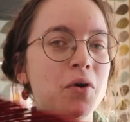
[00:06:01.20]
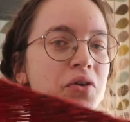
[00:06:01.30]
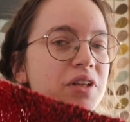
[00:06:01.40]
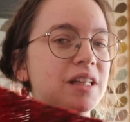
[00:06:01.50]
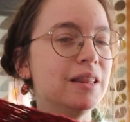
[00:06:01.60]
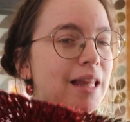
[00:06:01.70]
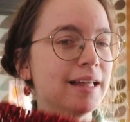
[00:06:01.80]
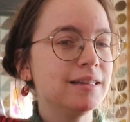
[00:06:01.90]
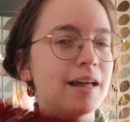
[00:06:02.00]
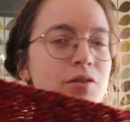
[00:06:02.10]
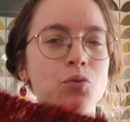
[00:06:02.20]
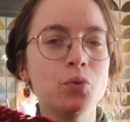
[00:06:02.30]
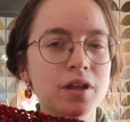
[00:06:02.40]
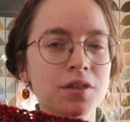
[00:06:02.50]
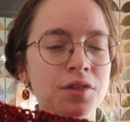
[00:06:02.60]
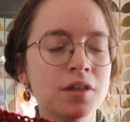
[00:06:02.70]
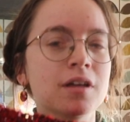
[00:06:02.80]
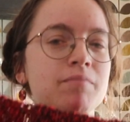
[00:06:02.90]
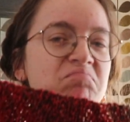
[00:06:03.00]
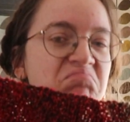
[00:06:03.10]
Both in length and width,
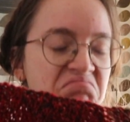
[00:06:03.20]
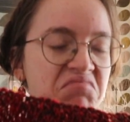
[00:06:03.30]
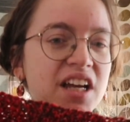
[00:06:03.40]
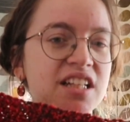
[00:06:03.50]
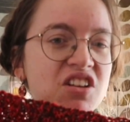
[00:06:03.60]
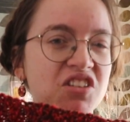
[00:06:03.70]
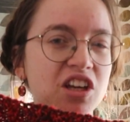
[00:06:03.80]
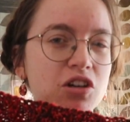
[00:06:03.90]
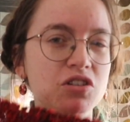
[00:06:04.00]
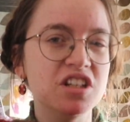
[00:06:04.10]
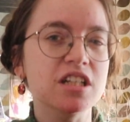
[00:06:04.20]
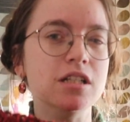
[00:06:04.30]
it's looking good.